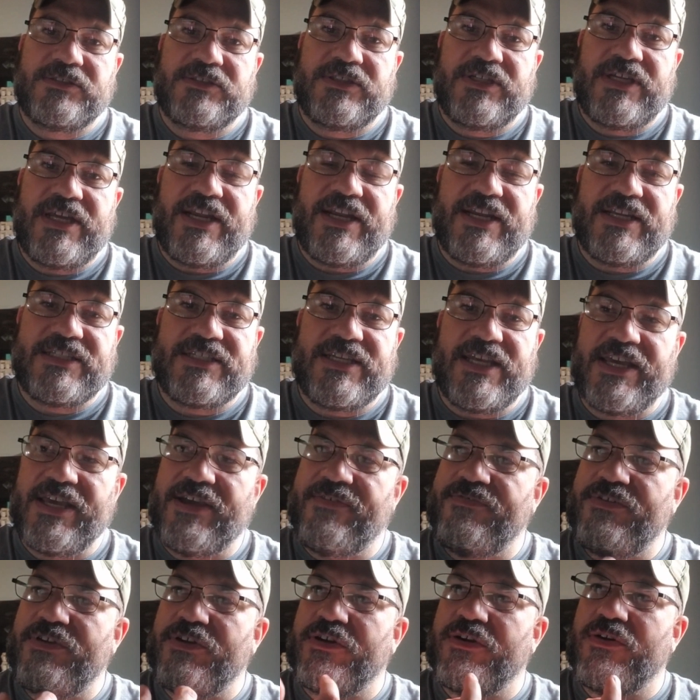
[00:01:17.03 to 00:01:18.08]
and it's like
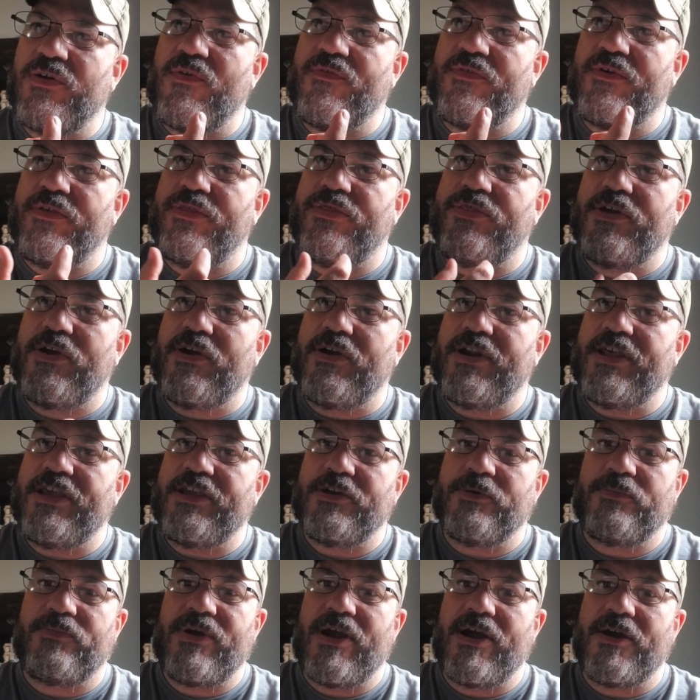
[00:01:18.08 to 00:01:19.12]
if you're over 30,
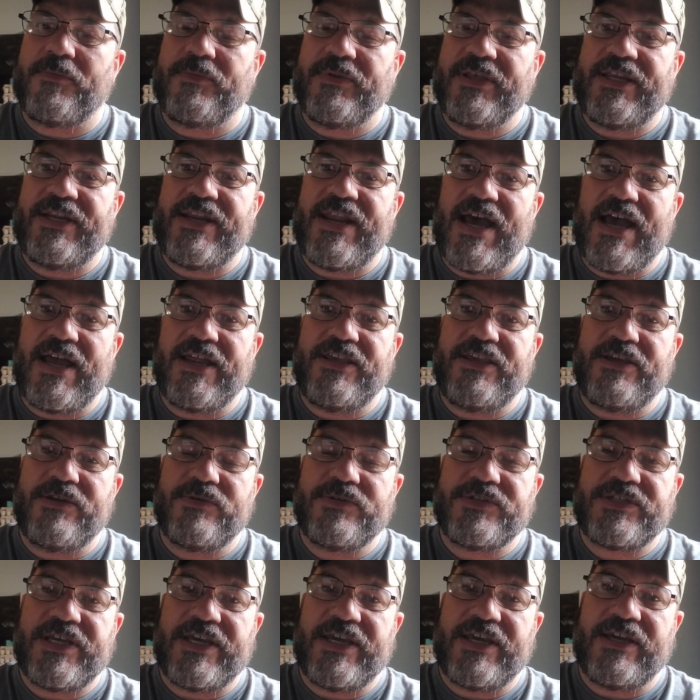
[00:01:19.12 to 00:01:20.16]
you're probably not
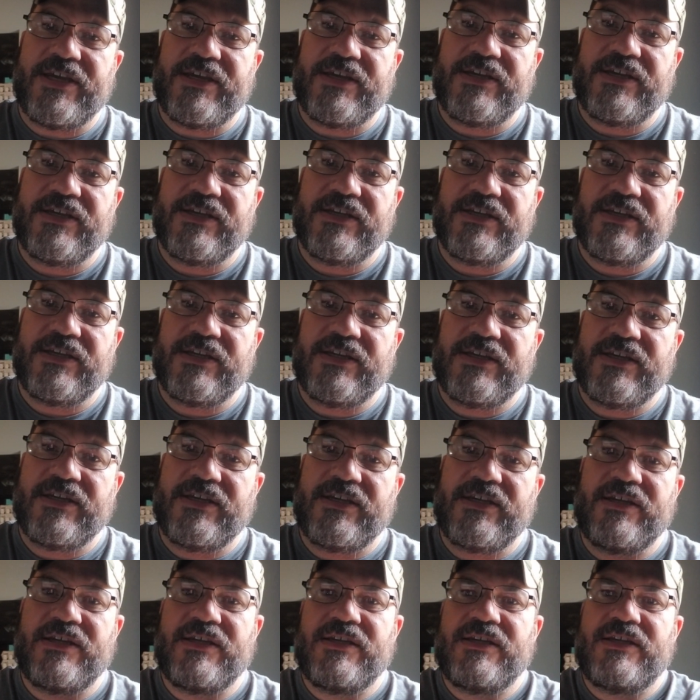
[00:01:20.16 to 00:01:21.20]
using
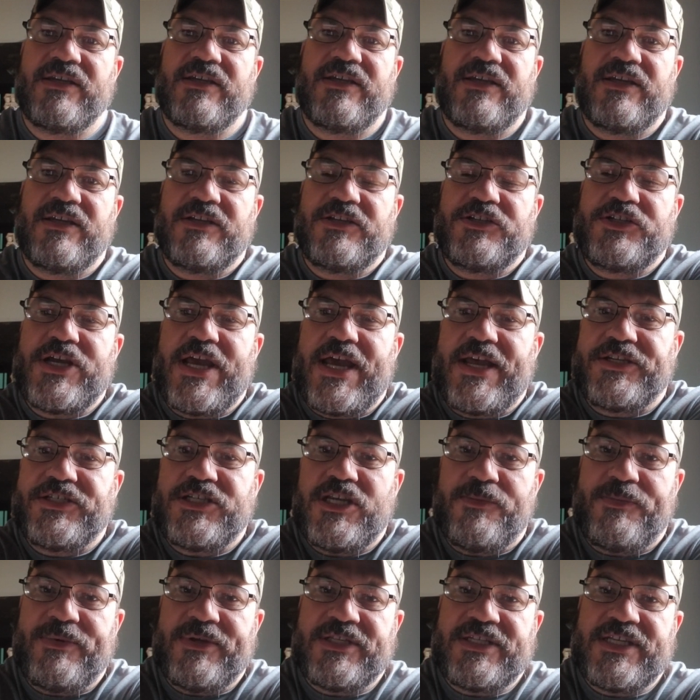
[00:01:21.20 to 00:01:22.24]

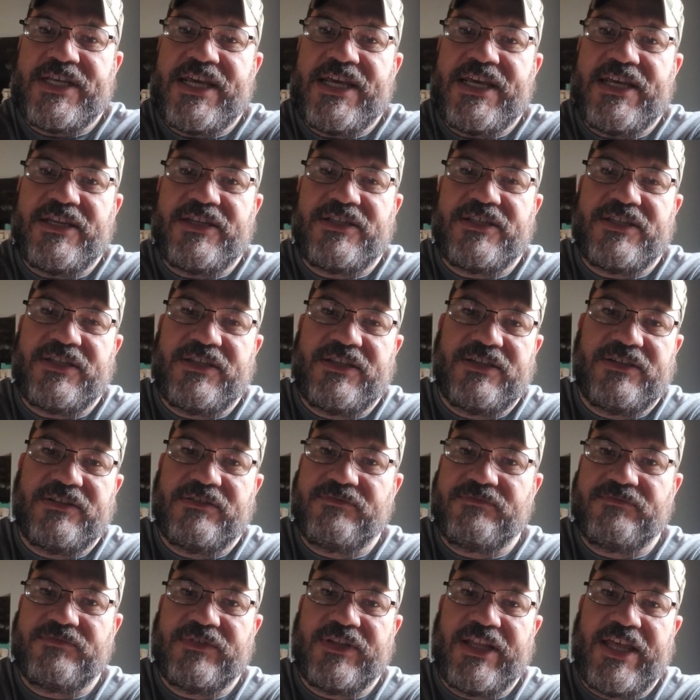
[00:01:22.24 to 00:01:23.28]
ChatGPT
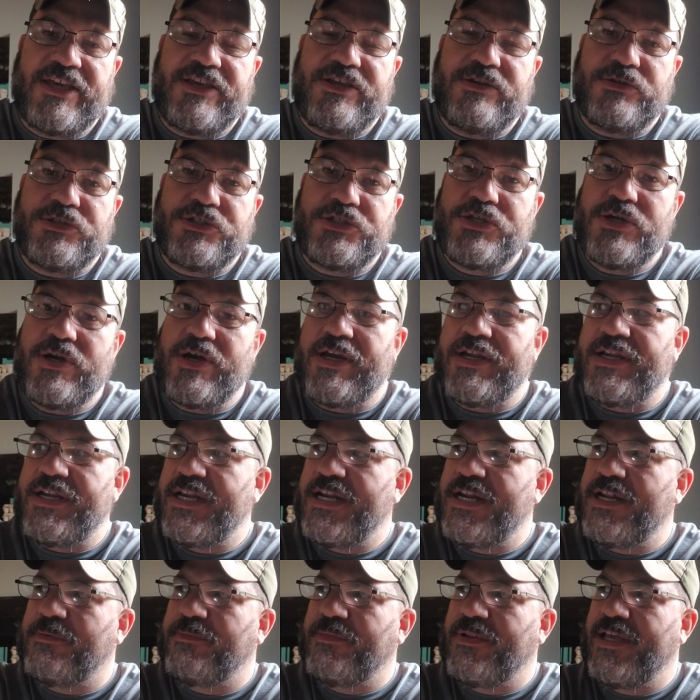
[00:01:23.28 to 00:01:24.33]
like you should.
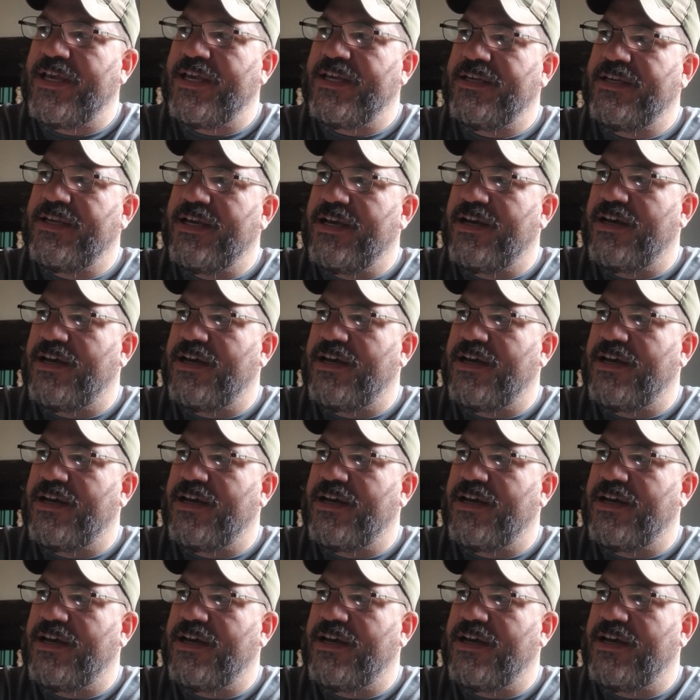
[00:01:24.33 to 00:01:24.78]
And I'm like,